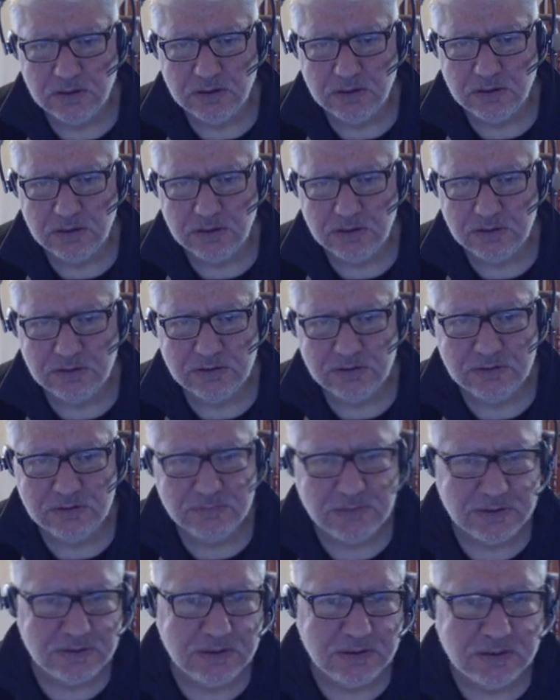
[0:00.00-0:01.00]
And this
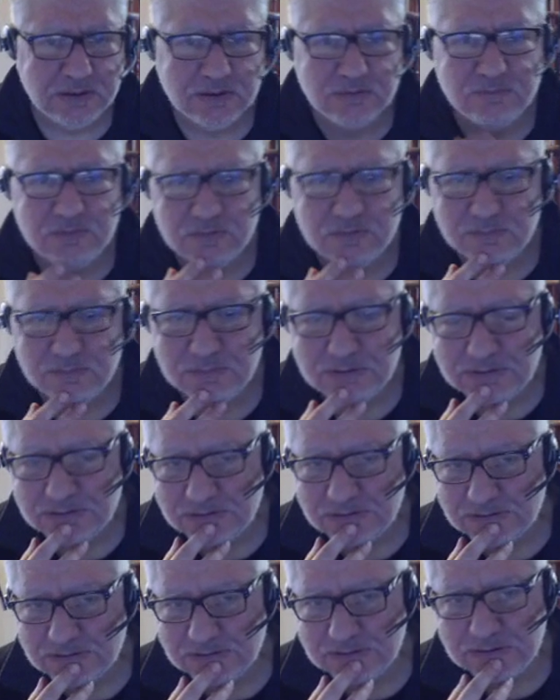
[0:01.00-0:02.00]
might take a few
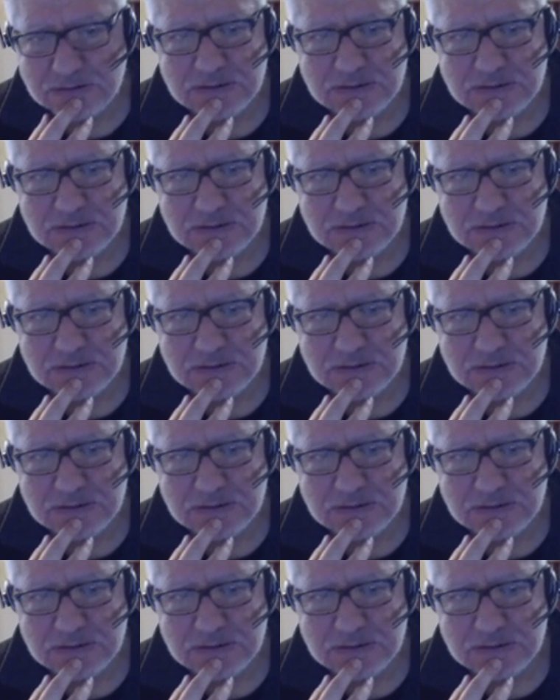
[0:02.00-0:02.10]
minutes.